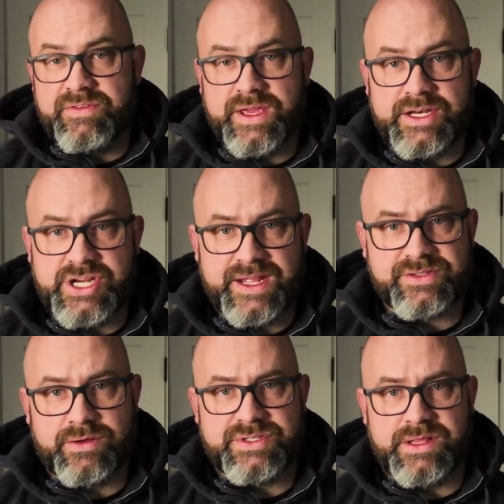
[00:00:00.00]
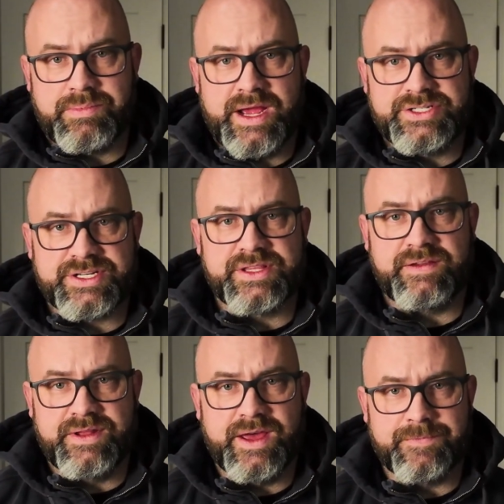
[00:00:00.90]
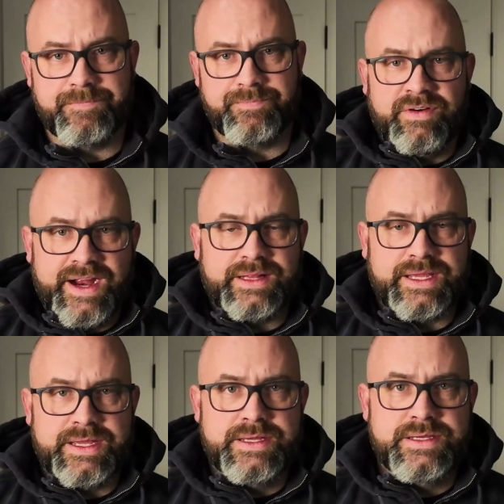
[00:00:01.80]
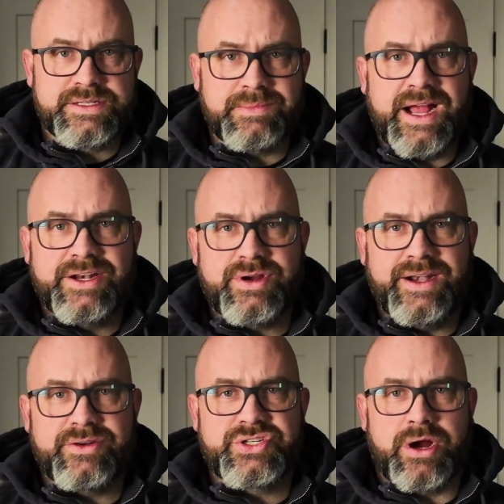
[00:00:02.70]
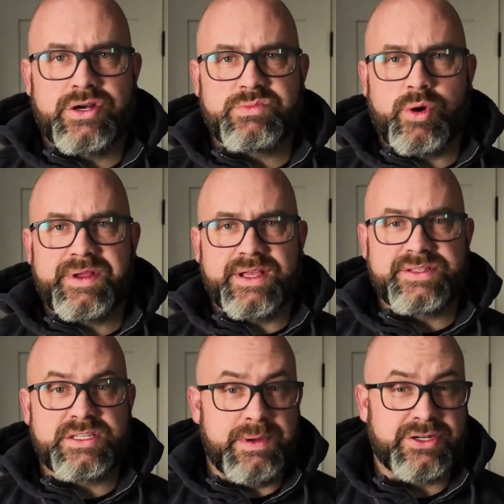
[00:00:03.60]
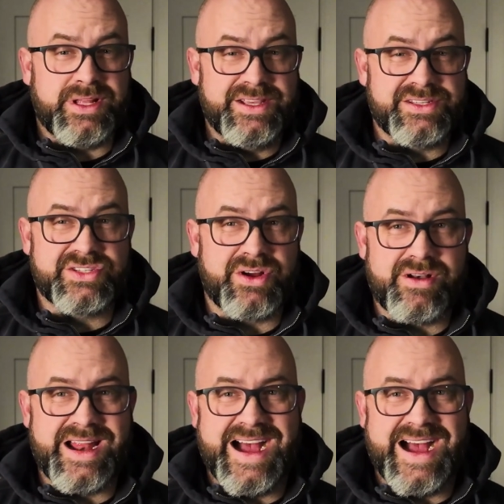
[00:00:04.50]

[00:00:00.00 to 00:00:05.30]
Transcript: If you get a chance, go see the projects that they've done. Finally, some contractors charge more because they specialize in certain